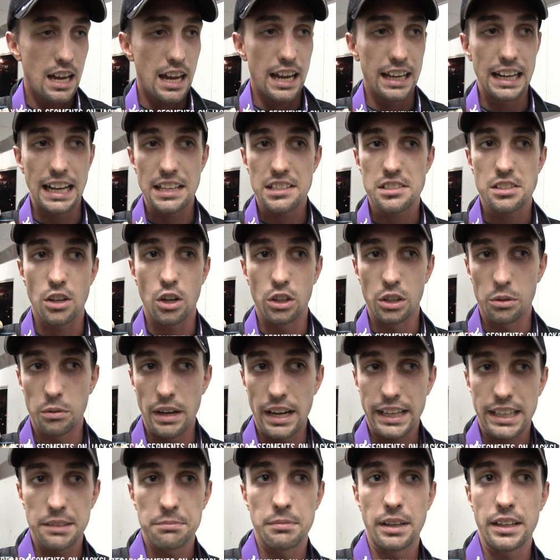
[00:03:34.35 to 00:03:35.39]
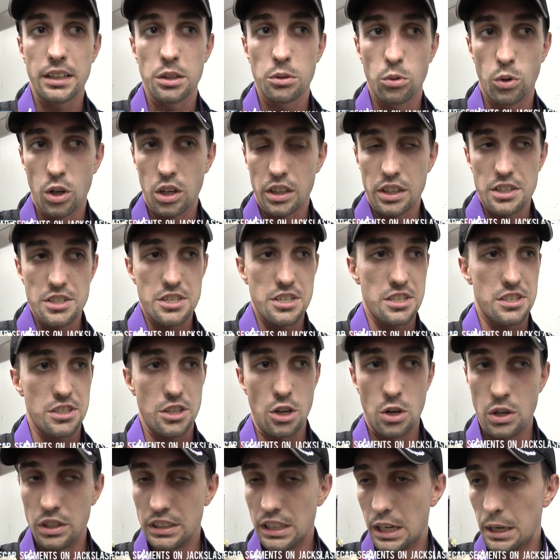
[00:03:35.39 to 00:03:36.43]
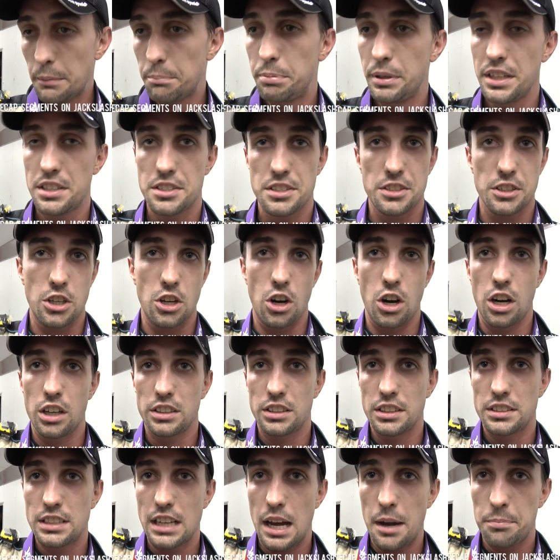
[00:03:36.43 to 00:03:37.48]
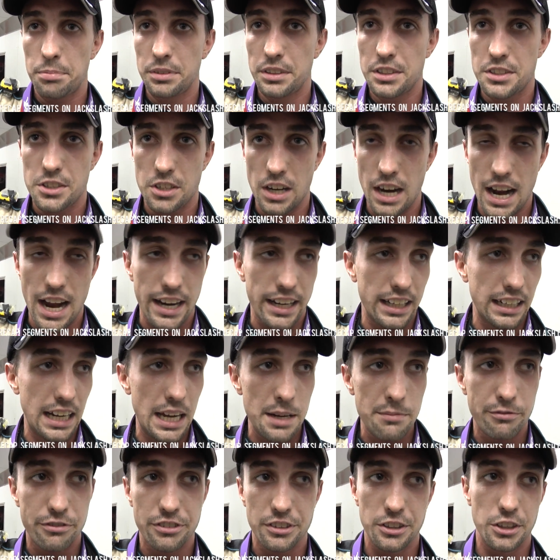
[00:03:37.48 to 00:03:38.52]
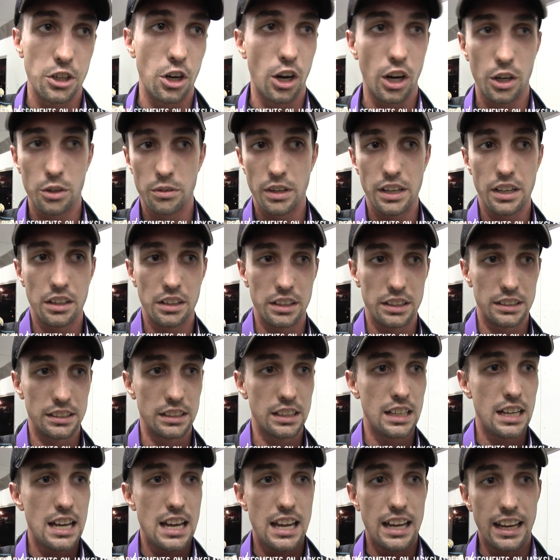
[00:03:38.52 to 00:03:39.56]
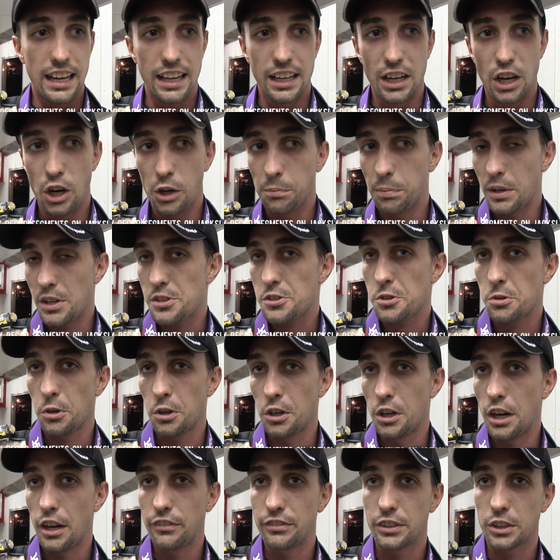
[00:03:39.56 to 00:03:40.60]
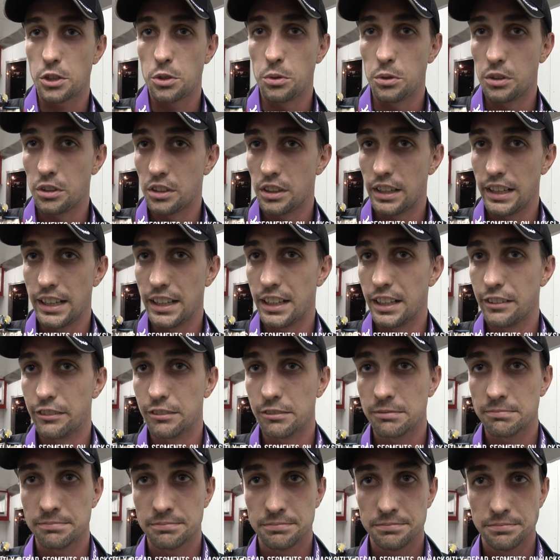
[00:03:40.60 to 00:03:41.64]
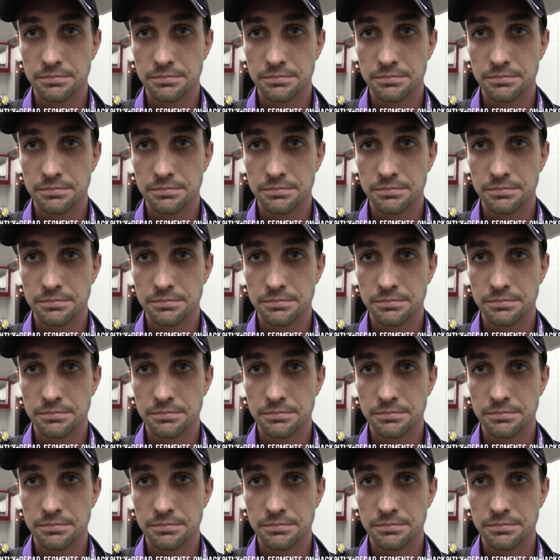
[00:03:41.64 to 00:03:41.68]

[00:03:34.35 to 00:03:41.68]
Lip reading: that's the only way I could make it work, is just go in there and pitch the car at the top of the track and aim for the guardrail and hope I squirted off the corner ahead of him.